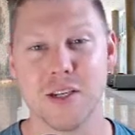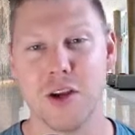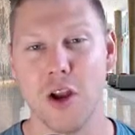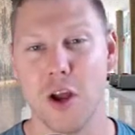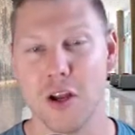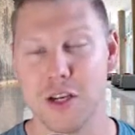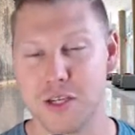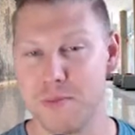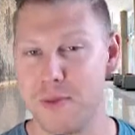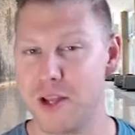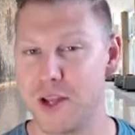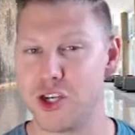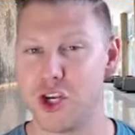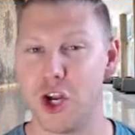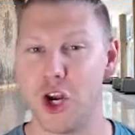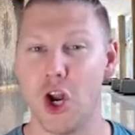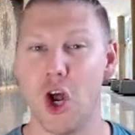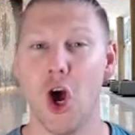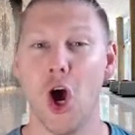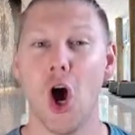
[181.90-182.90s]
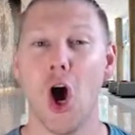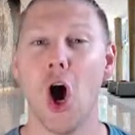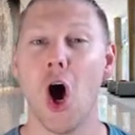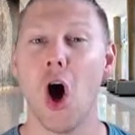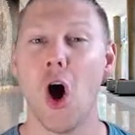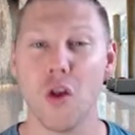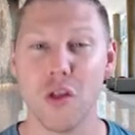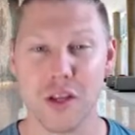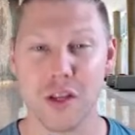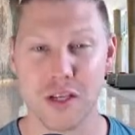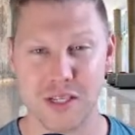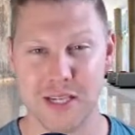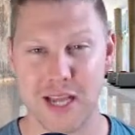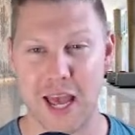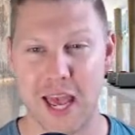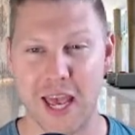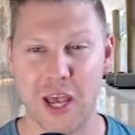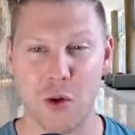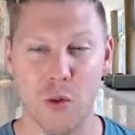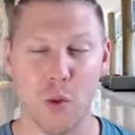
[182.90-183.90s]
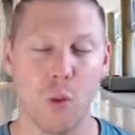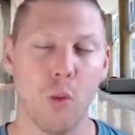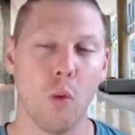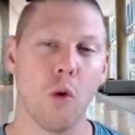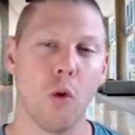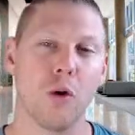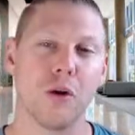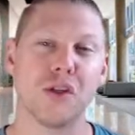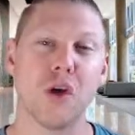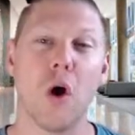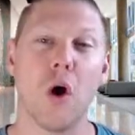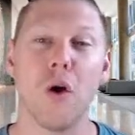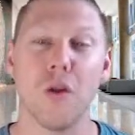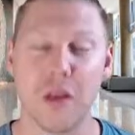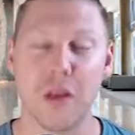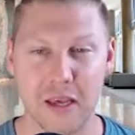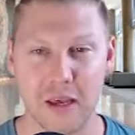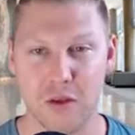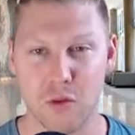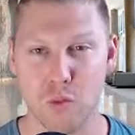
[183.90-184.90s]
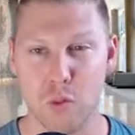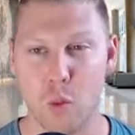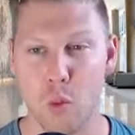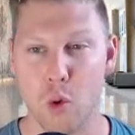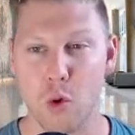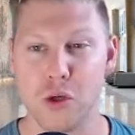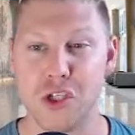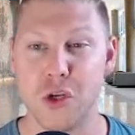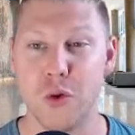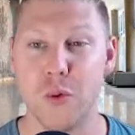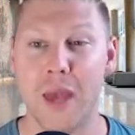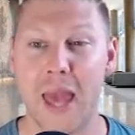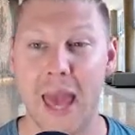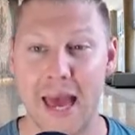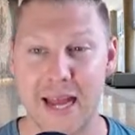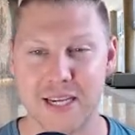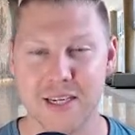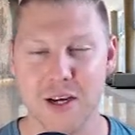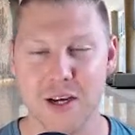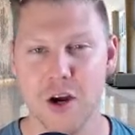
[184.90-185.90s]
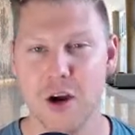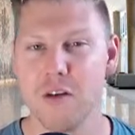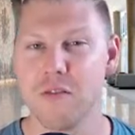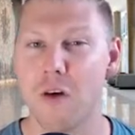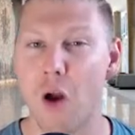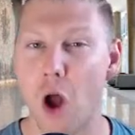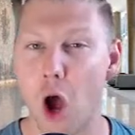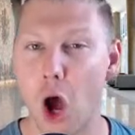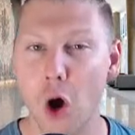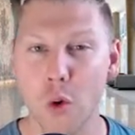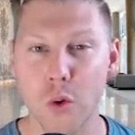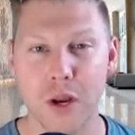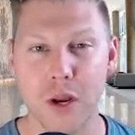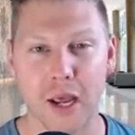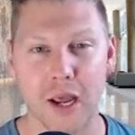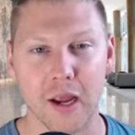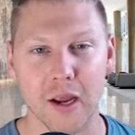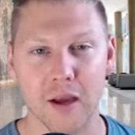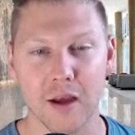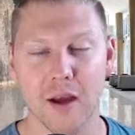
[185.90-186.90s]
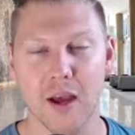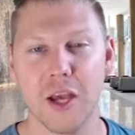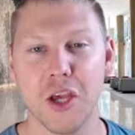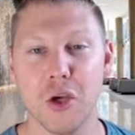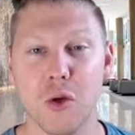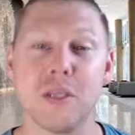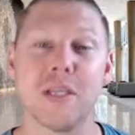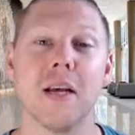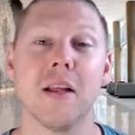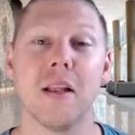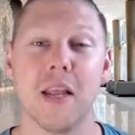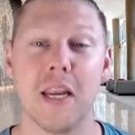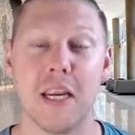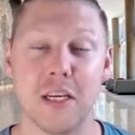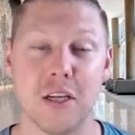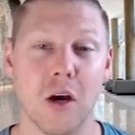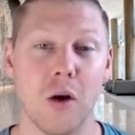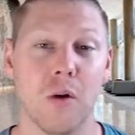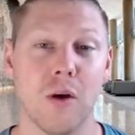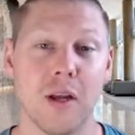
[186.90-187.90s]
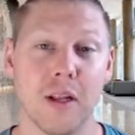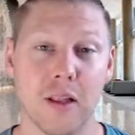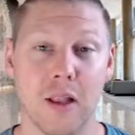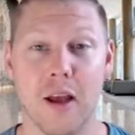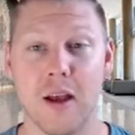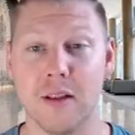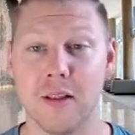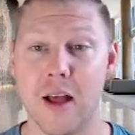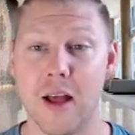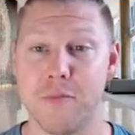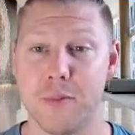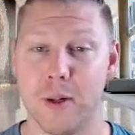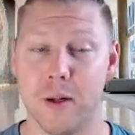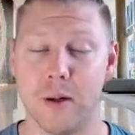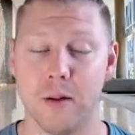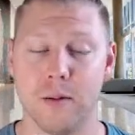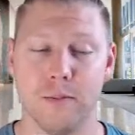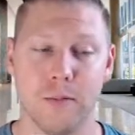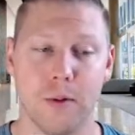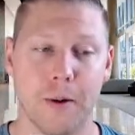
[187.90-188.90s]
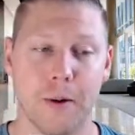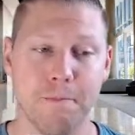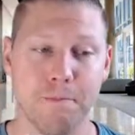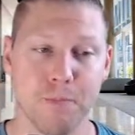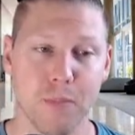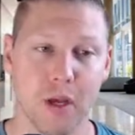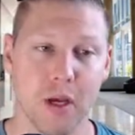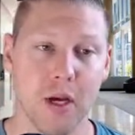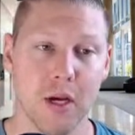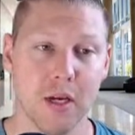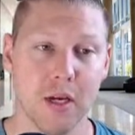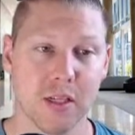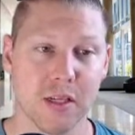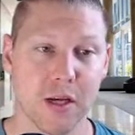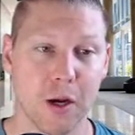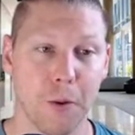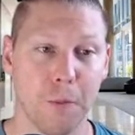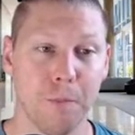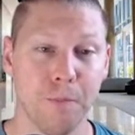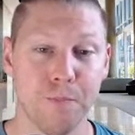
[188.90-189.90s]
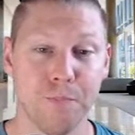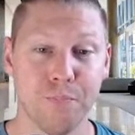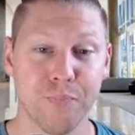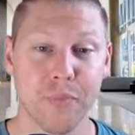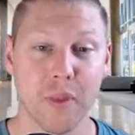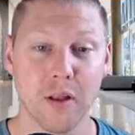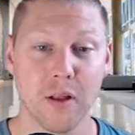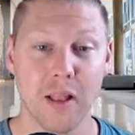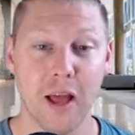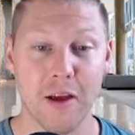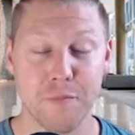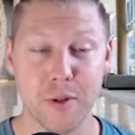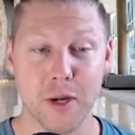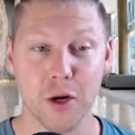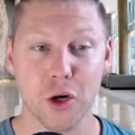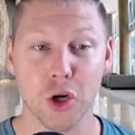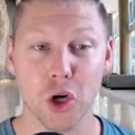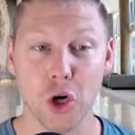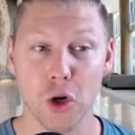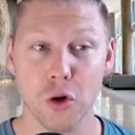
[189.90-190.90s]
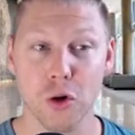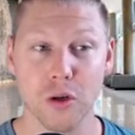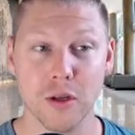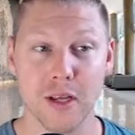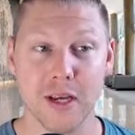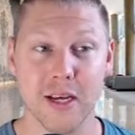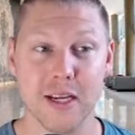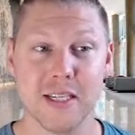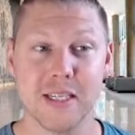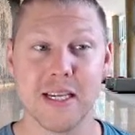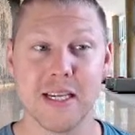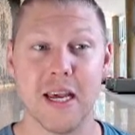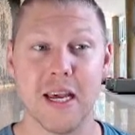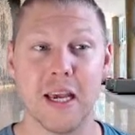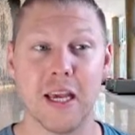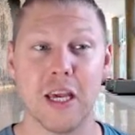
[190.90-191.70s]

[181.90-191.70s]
not to mention all the staking rewards, all the ETH rewards you get for owning a utility token like Livepeer, right? So Livepeer currently seeing